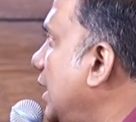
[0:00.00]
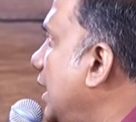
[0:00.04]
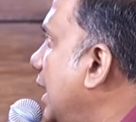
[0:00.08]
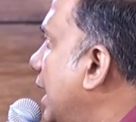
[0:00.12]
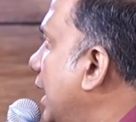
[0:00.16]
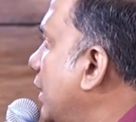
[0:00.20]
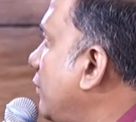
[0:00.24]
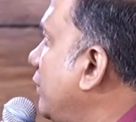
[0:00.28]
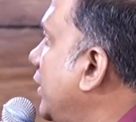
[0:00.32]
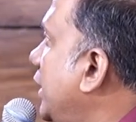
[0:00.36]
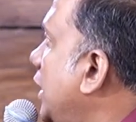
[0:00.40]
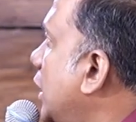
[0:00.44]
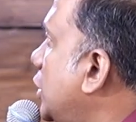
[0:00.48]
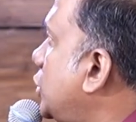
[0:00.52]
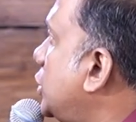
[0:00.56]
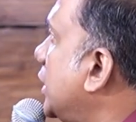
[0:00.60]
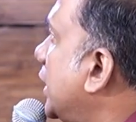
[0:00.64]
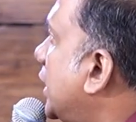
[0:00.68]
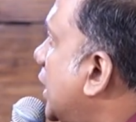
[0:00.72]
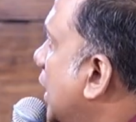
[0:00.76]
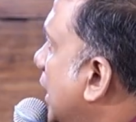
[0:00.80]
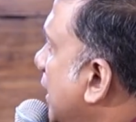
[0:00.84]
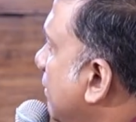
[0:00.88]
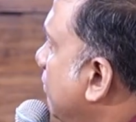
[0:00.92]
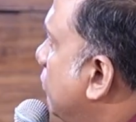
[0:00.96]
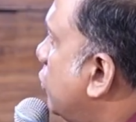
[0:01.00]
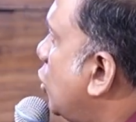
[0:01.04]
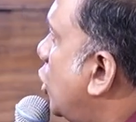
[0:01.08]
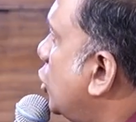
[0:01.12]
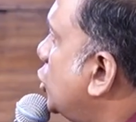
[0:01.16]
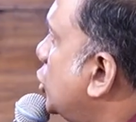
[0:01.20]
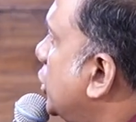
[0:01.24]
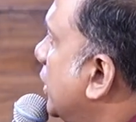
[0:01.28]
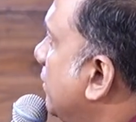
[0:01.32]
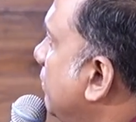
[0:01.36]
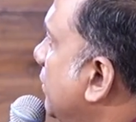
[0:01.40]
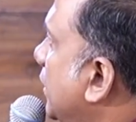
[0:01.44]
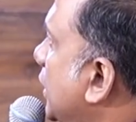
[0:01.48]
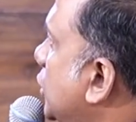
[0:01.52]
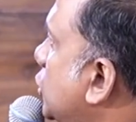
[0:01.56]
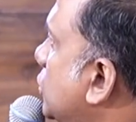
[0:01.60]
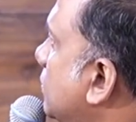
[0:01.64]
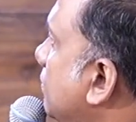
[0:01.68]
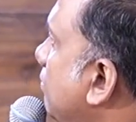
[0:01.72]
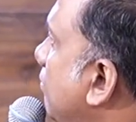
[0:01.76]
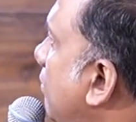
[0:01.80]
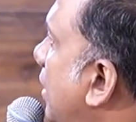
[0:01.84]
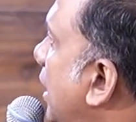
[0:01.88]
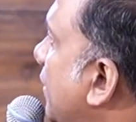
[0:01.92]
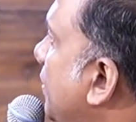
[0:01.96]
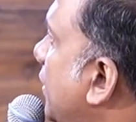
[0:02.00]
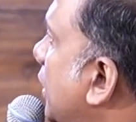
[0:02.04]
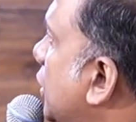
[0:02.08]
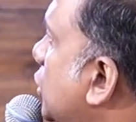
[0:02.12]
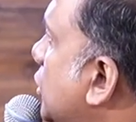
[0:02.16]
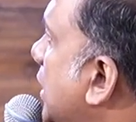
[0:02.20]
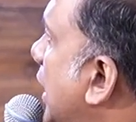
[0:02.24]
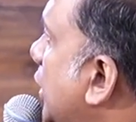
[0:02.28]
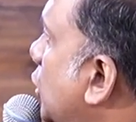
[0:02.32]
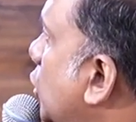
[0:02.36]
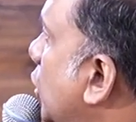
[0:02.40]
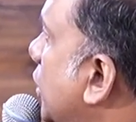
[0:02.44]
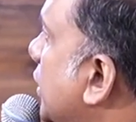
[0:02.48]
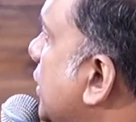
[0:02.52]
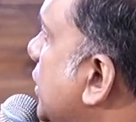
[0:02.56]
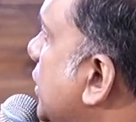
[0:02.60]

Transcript: And when he had taken him, brought him, his mother sat on her